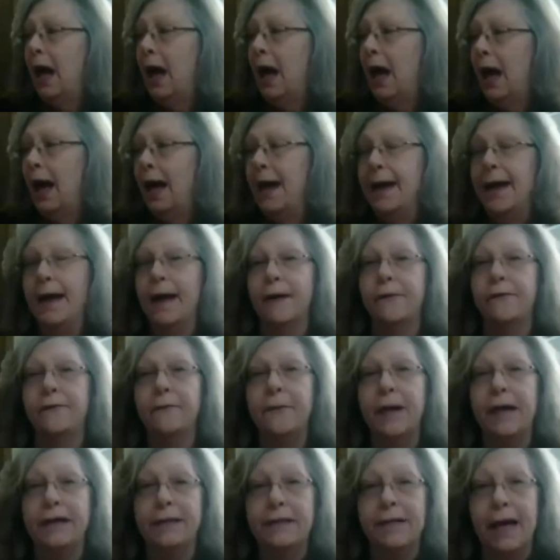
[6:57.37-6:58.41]
I have
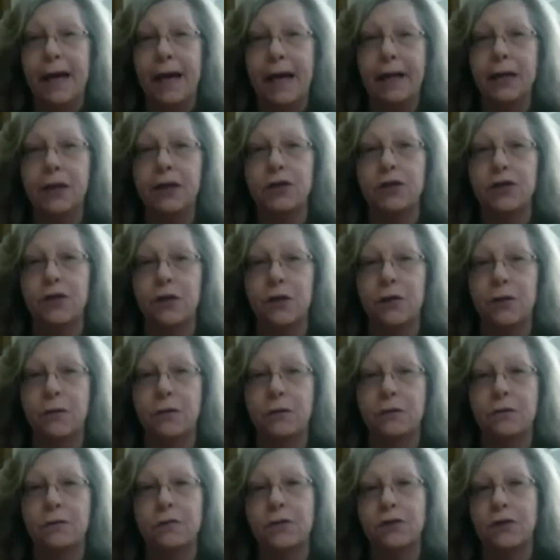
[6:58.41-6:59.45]
my tatting journal